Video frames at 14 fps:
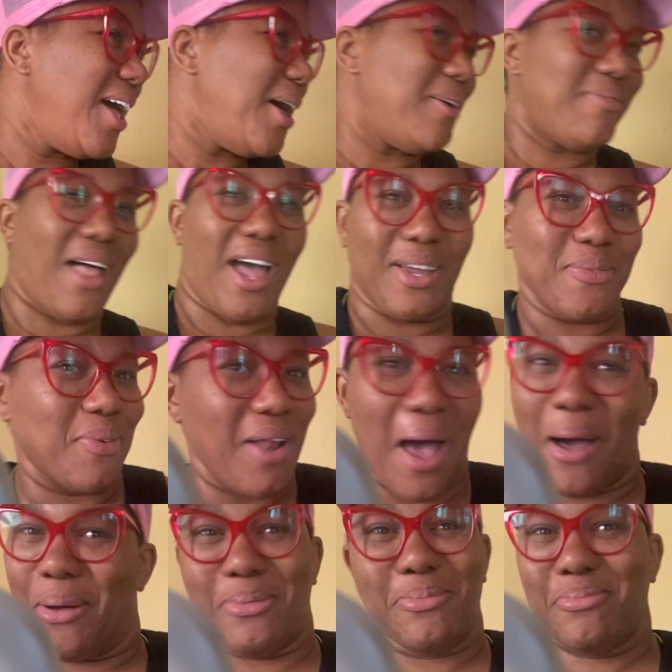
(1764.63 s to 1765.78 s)
I'm like, what
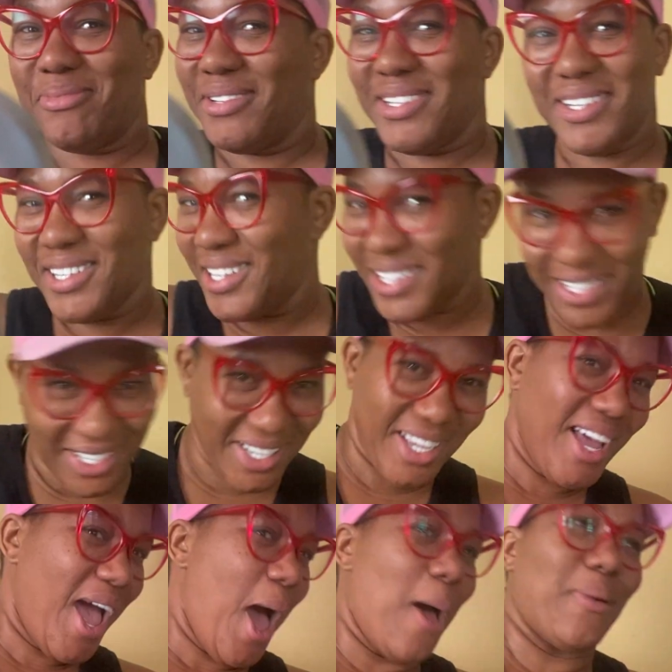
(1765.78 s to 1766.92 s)
up?
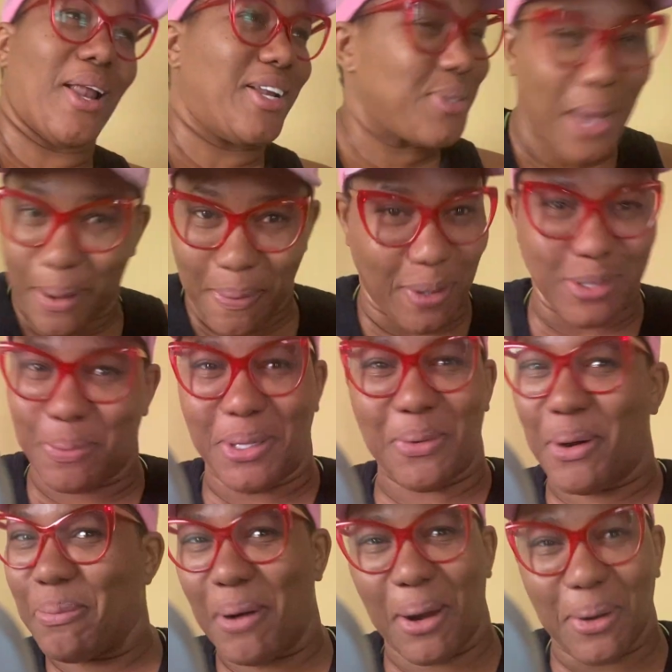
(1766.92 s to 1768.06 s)
I'm like, this is what I'm supposed to be
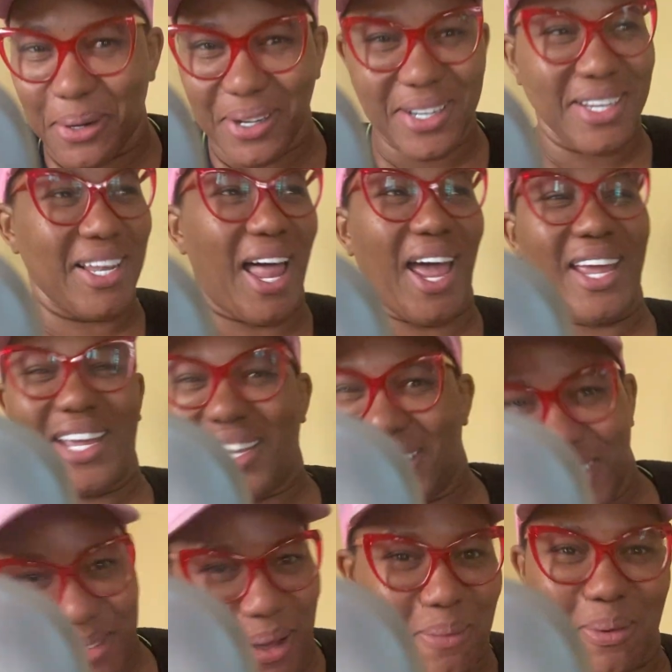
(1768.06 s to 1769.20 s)
doing, bro. Like,
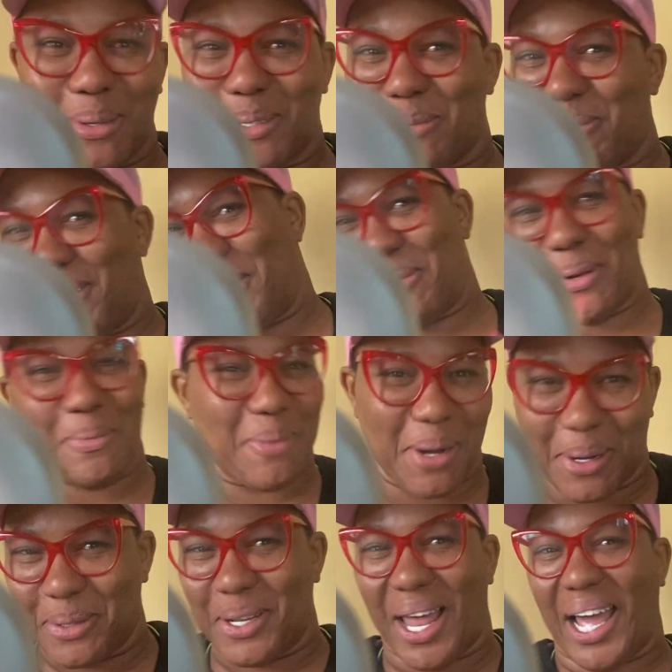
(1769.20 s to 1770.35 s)
this is what I'm supposed to be doing,
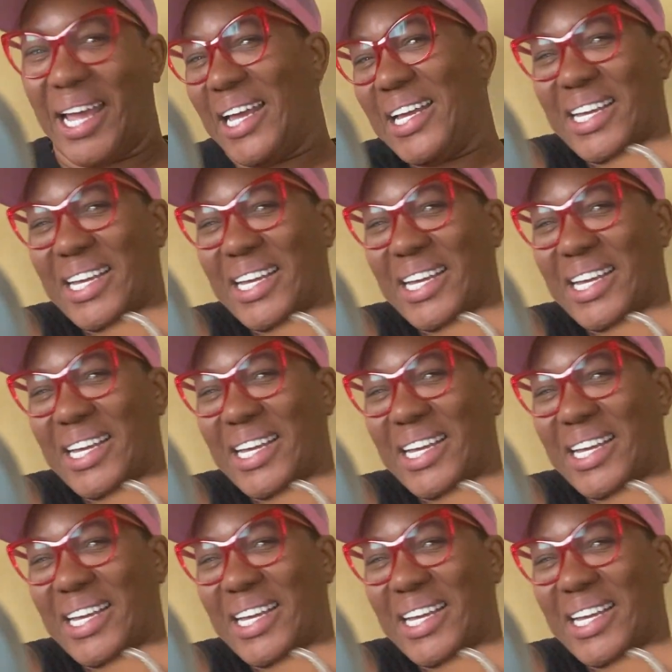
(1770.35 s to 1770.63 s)
bro. Like,